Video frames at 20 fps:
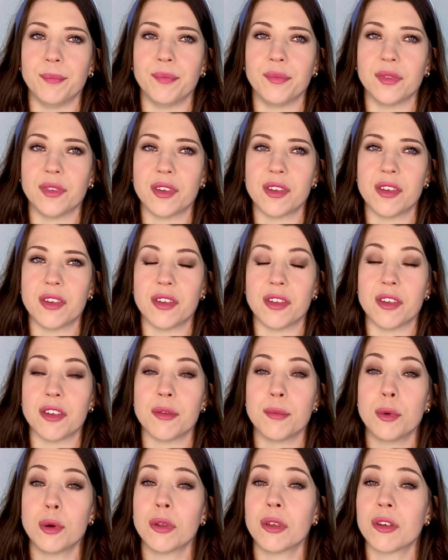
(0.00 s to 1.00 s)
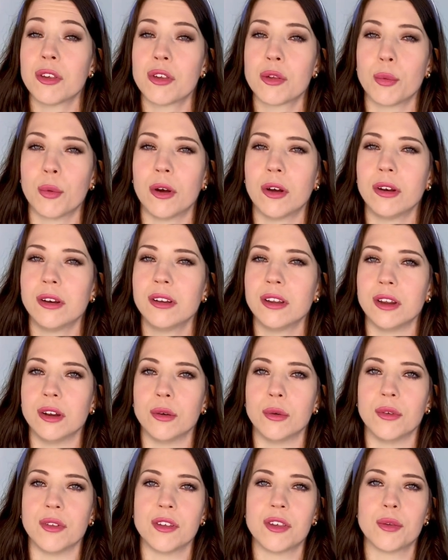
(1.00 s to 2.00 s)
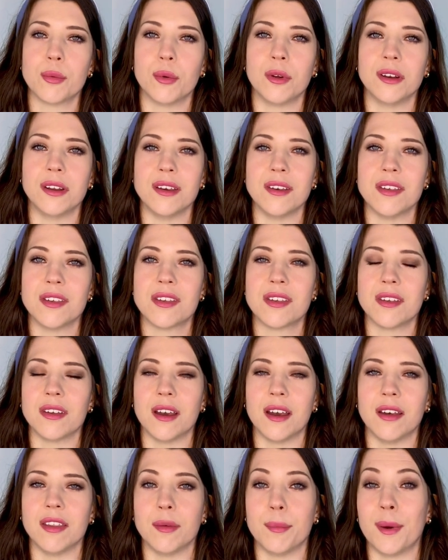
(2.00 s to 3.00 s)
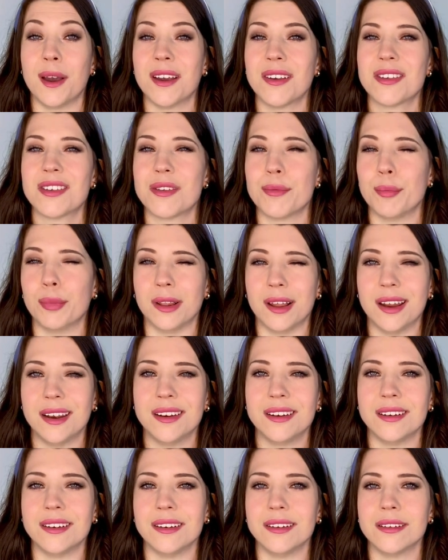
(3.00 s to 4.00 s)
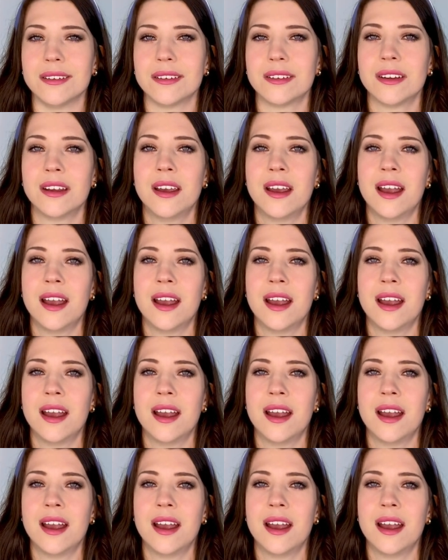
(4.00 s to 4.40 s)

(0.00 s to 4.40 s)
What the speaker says: this is the smoothest one, you know, this one is the best blended,